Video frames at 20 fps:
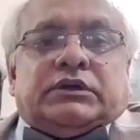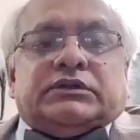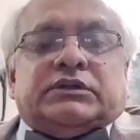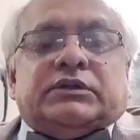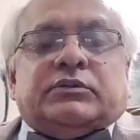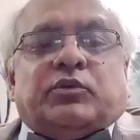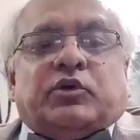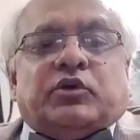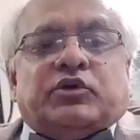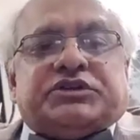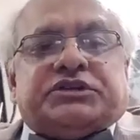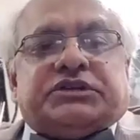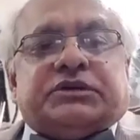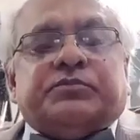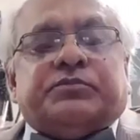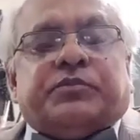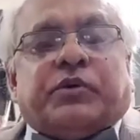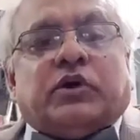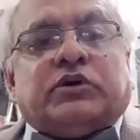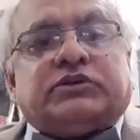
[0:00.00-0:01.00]
The most
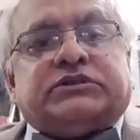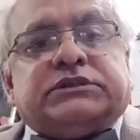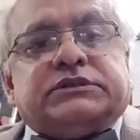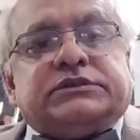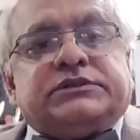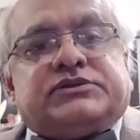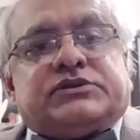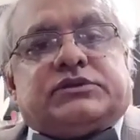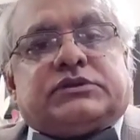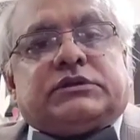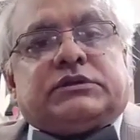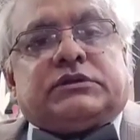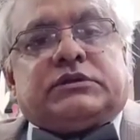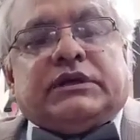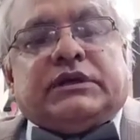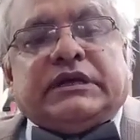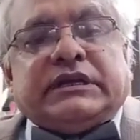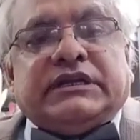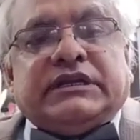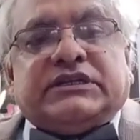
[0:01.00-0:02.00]
important
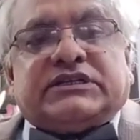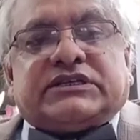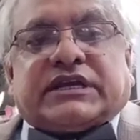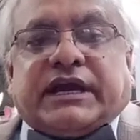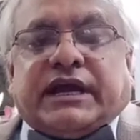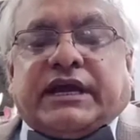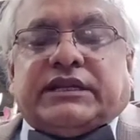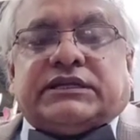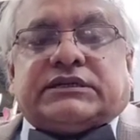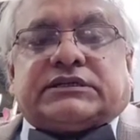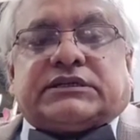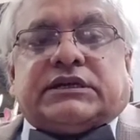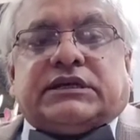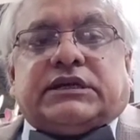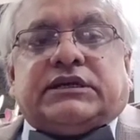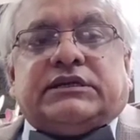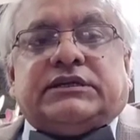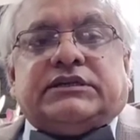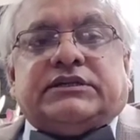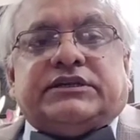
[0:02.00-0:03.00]
English
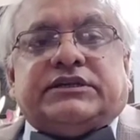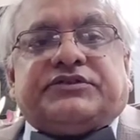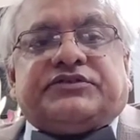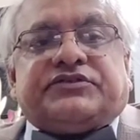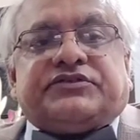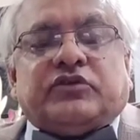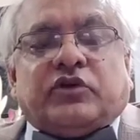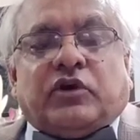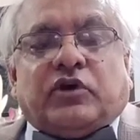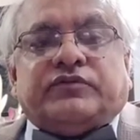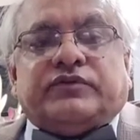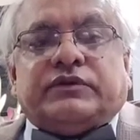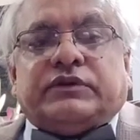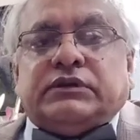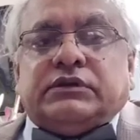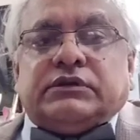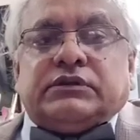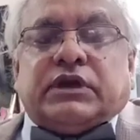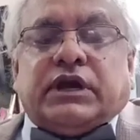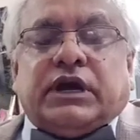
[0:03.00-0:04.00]
character in this
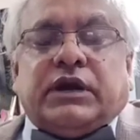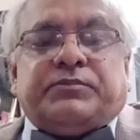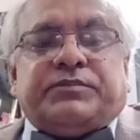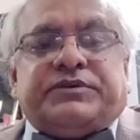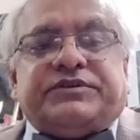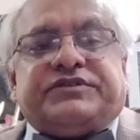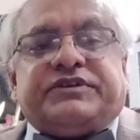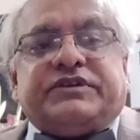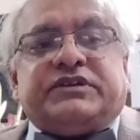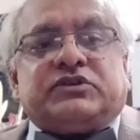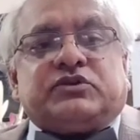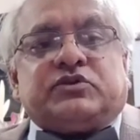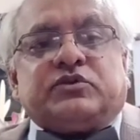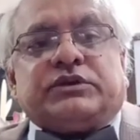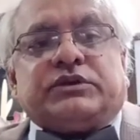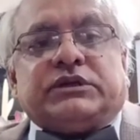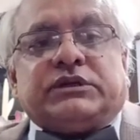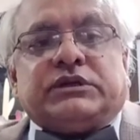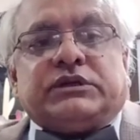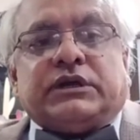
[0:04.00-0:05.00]
novel, A Passage to
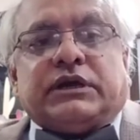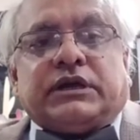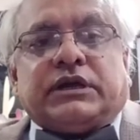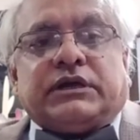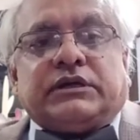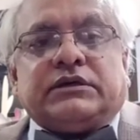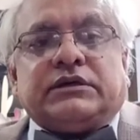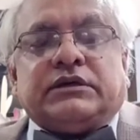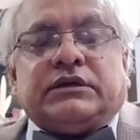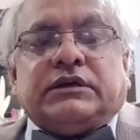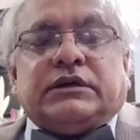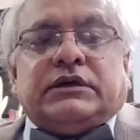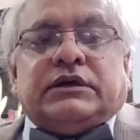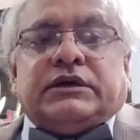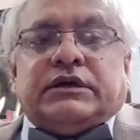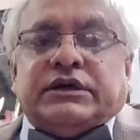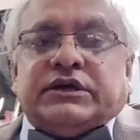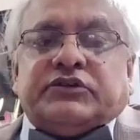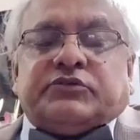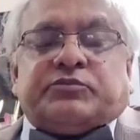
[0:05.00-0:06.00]
India,
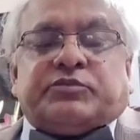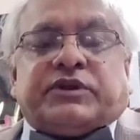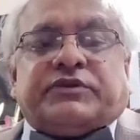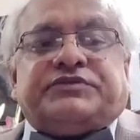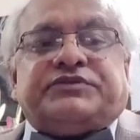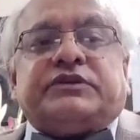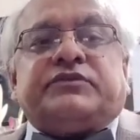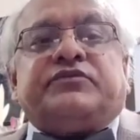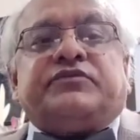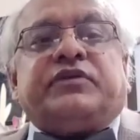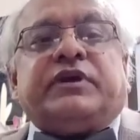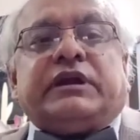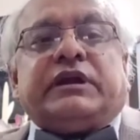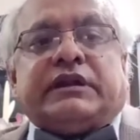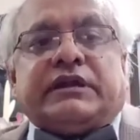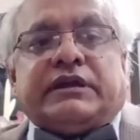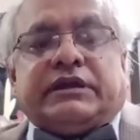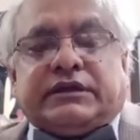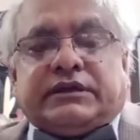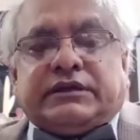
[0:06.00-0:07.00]
is Professor
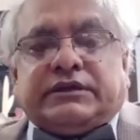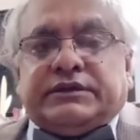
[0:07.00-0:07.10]
Fielding.